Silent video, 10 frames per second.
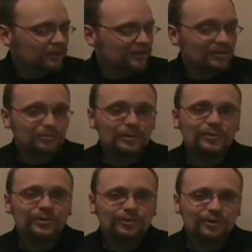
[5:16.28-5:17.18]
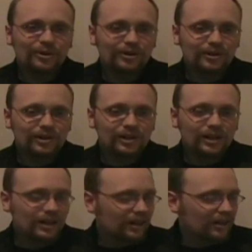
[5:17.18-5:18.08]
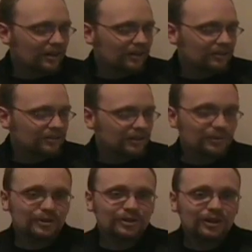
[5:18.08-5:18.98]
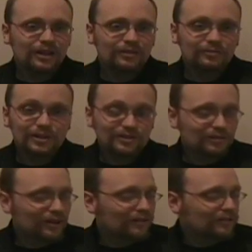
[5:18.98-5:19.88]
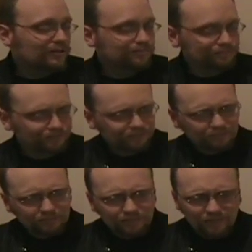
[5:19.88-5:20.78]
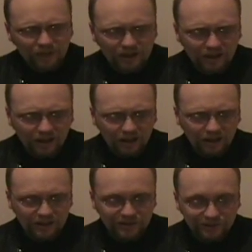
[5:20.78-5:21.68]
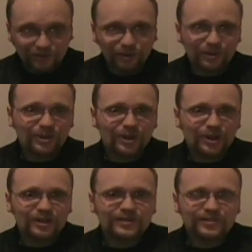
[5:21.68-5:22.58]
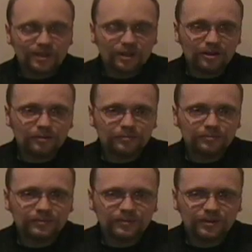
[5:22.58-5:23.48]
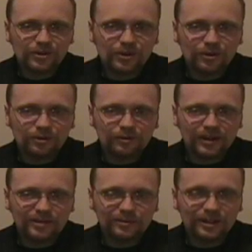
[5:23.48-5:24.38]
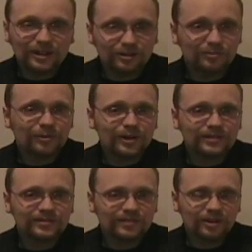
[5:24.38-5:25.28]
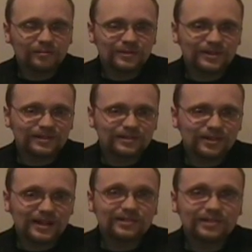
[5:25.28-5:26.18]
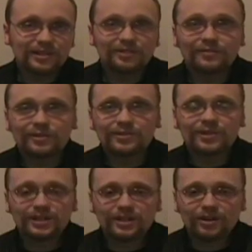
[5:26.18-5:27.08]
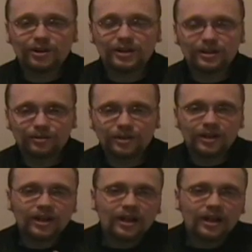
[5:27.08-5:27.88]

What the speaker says: These are people who are Katrina and Rita survivors. So it's for a good cause. The show has been getting good press. It's at the Jackson State University Art Gallery.